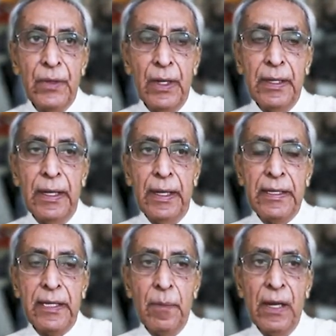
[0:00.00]
in an
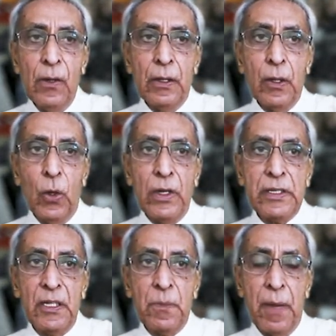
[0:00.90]
interbank or
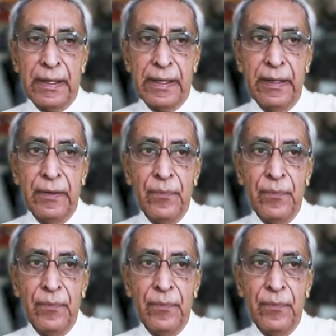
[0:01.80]
overseas market.